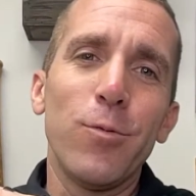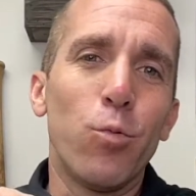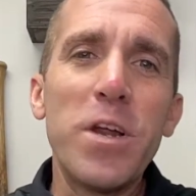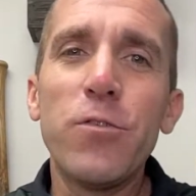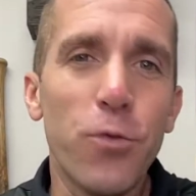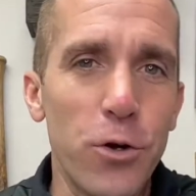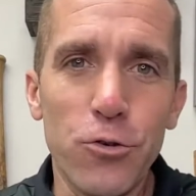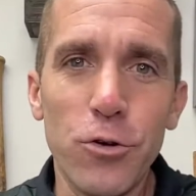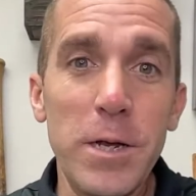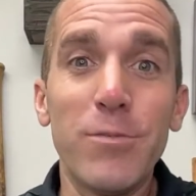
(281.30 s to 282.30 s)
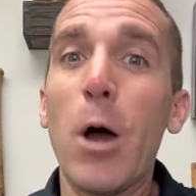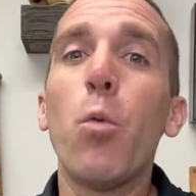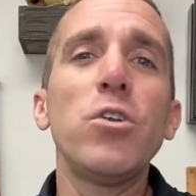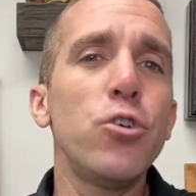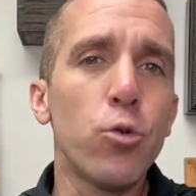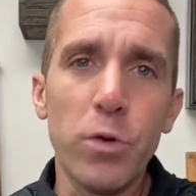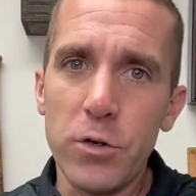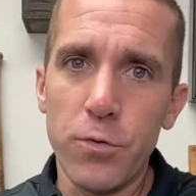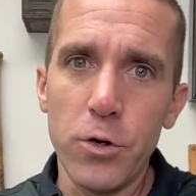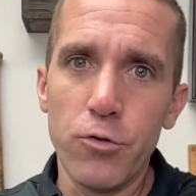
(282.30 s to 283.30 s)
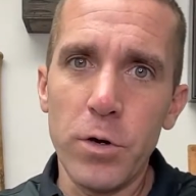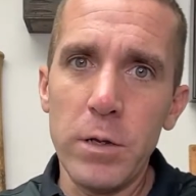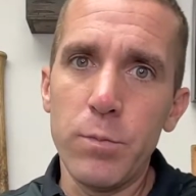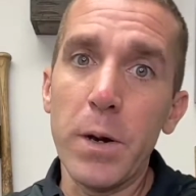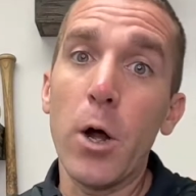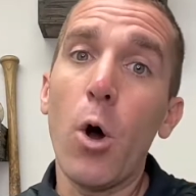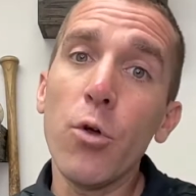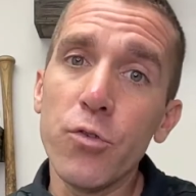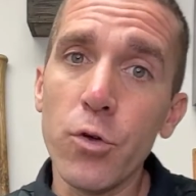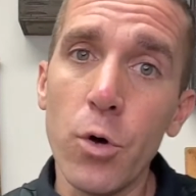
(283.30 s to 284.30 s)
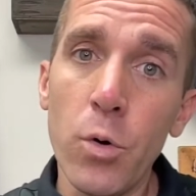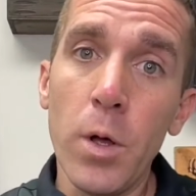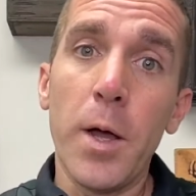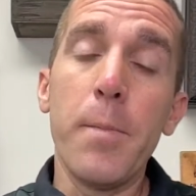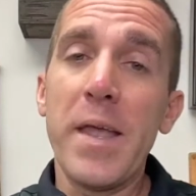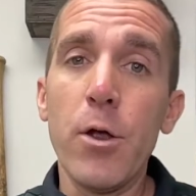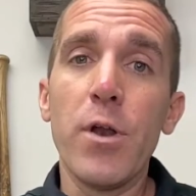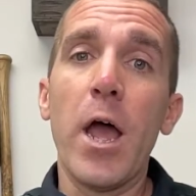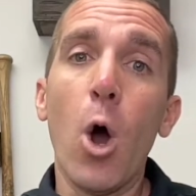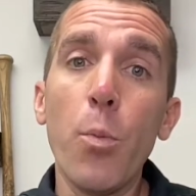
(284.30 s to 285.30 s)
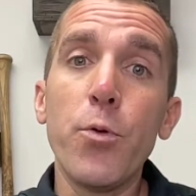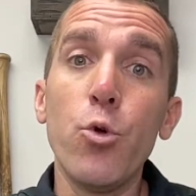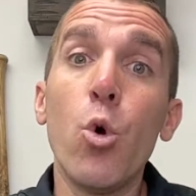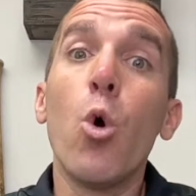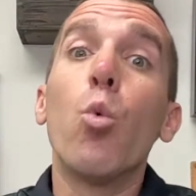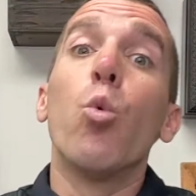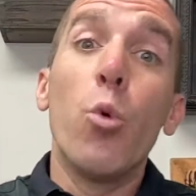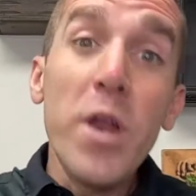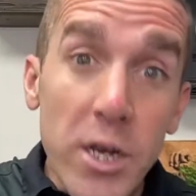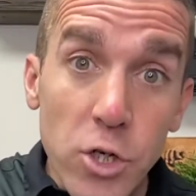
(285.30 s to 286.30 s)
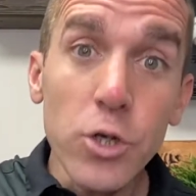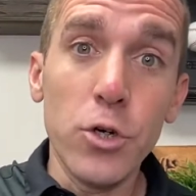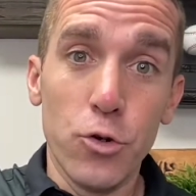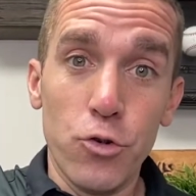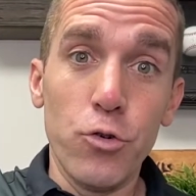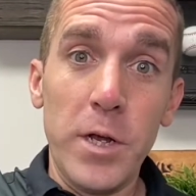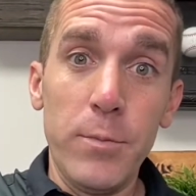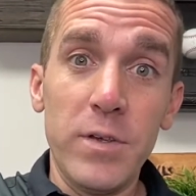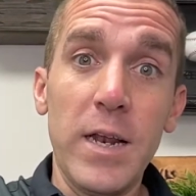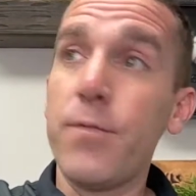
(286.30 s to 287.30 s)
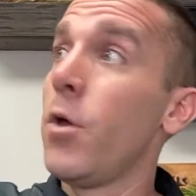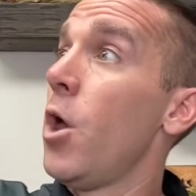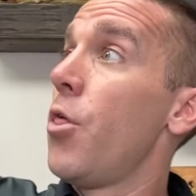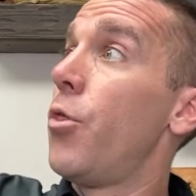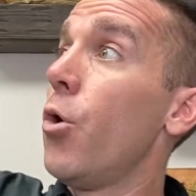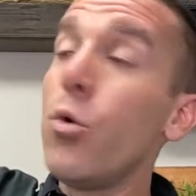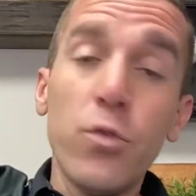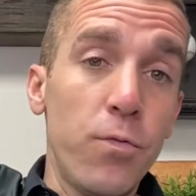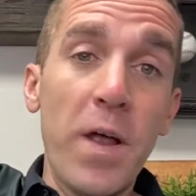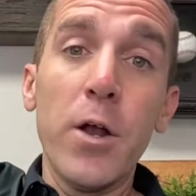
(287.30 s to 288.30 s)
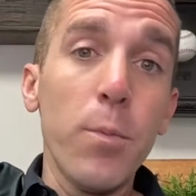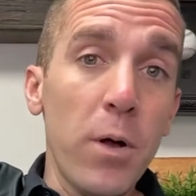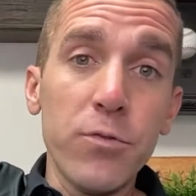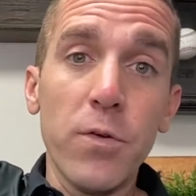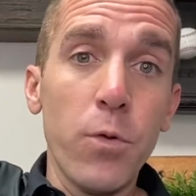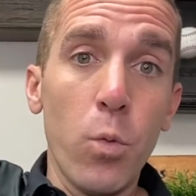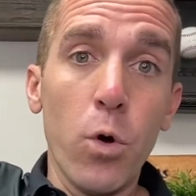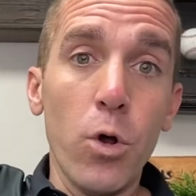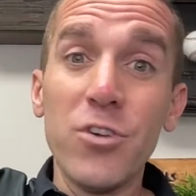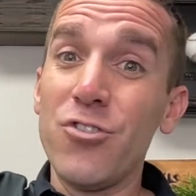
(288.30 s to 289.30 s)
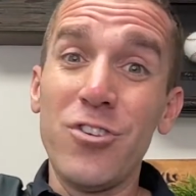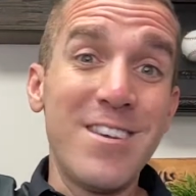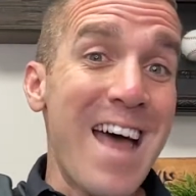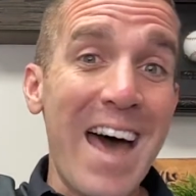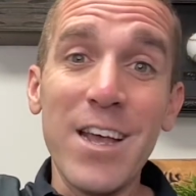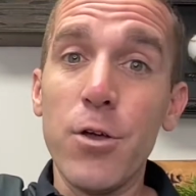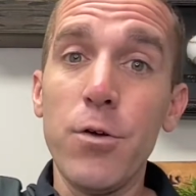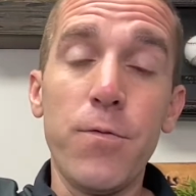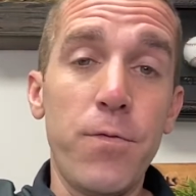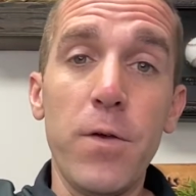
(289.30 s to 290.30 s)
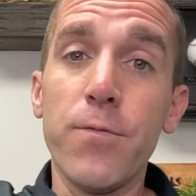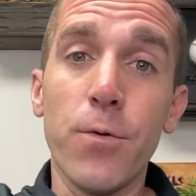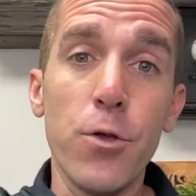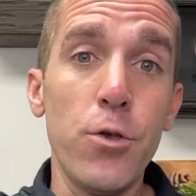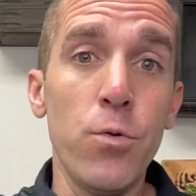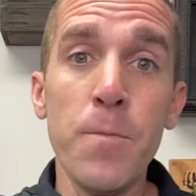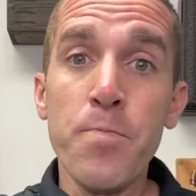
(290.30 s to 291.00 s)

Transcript: reach for your dreams. I want you to reach for your dreams, but I also am here to help you reach your dreams. And if those Vanderbilts of the world is just not a good fit for you,